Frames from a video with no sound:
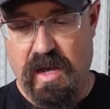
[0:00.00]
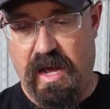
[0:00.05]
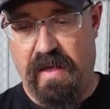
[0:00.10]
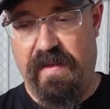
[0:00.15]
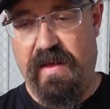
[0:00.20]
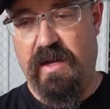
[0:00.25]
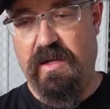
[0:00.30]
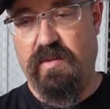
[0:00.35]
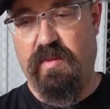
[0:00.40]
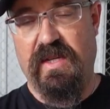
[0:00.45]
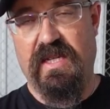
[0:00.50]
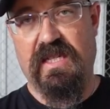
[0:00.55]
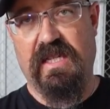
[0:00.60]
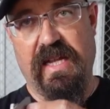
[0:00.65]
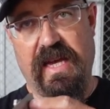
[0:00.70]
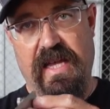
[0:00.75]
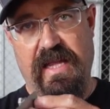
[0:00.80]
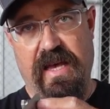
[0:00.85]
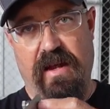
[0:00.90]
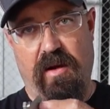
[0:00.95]
And then as we
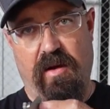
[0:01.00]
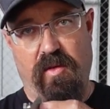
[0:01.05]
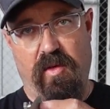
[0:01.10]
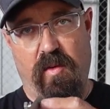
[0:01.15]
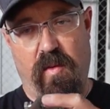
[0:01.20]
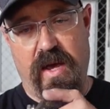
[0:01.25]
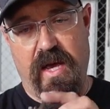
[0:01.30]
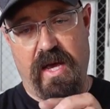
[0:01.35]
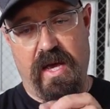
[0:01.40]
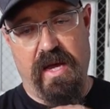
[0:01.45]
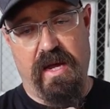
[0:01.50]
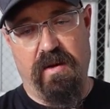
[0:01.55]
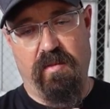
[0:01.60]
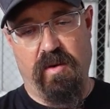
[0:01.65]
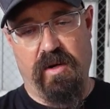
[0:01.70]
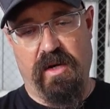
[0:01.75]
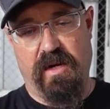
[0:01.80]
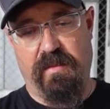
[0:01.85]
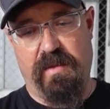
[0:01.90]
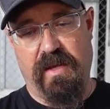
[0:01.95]
slide that all the way in,
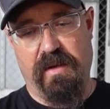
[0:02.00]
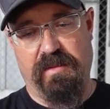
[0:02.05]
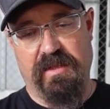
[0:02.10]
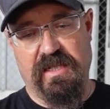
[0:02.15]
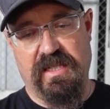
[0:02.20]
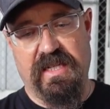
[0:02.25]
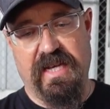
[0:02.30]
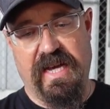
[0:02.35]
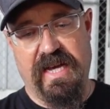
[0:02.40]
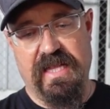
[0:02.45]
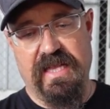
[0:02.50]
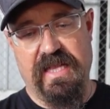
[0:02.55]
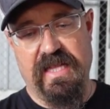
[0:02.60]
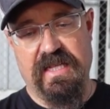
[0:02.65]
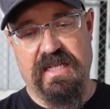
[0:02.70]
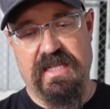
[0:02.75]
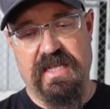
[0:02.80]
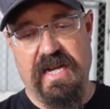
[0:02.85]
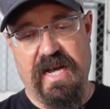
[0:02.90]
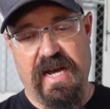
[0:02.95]
we're gonna be able to tighten
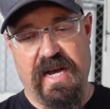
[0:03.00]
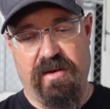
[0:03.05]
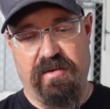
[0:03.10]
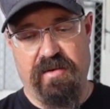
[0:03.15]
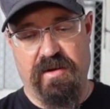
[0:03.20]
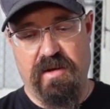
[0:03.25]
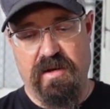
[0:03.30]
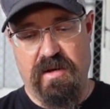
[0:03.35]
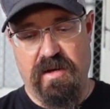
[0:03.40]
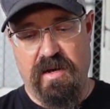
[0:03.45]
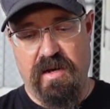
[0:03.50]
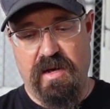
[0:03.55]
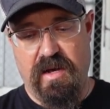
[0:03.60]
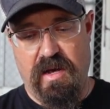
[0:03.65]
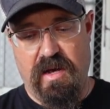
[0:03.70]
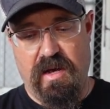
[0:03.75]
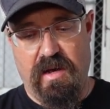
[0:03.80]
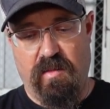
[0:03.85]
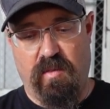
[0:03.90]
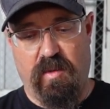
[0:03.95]
this down,
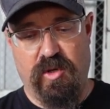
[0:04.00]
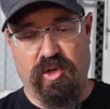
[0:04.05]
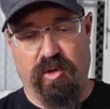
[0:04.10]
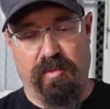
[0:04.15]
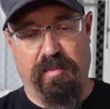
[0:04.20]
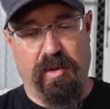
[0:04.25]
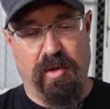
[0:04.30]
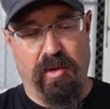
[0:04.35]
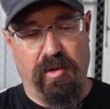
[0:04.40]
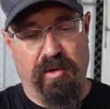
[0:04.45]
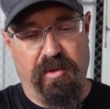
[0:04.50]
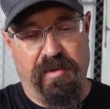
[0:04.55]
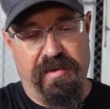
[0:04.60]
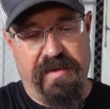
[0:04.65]
which will pull